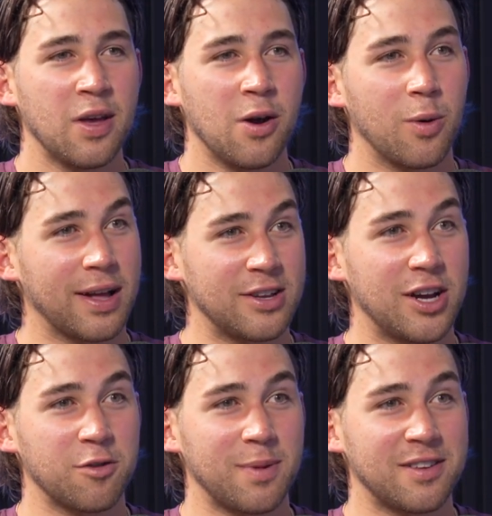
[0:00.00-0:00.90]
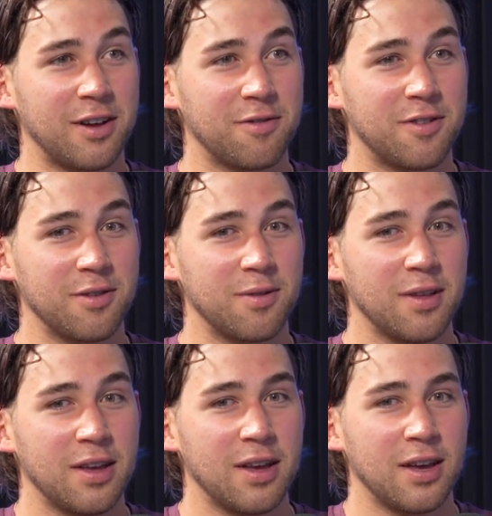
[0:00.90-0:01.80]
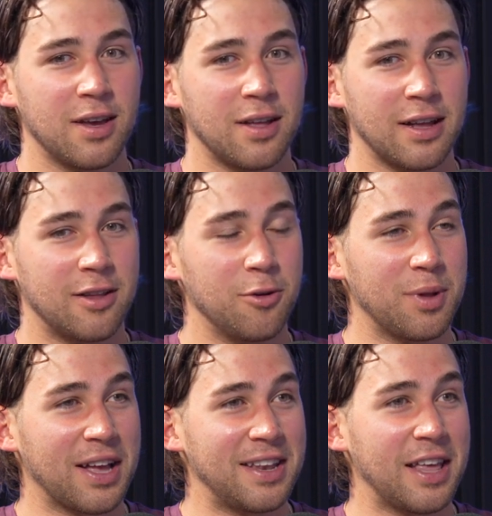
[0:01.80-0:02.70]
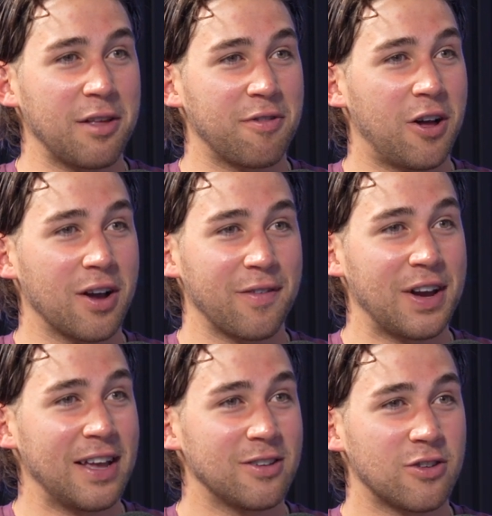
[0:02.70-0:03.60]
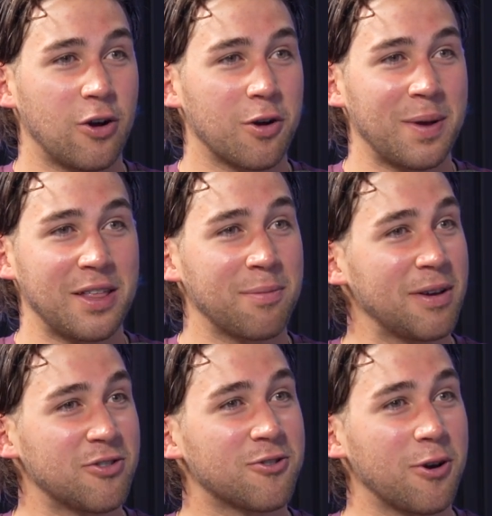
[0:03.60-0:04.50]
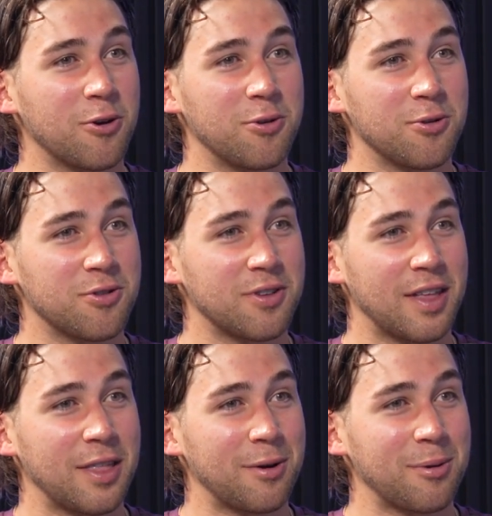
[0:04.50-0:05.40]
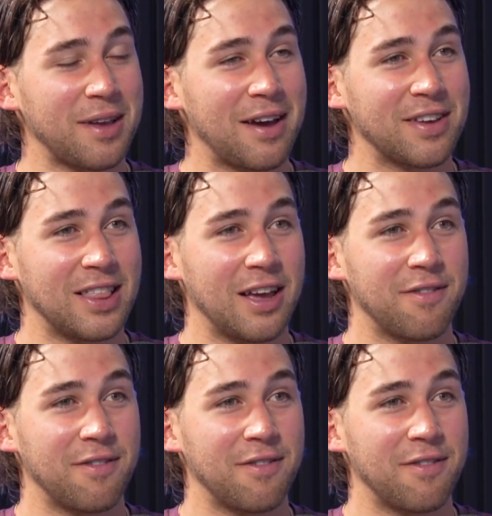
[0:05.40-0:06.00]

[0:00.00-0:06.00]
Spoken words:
Like I challenged myself to like do like a daily vlog every day and just talk about like my struggles that I was having in life.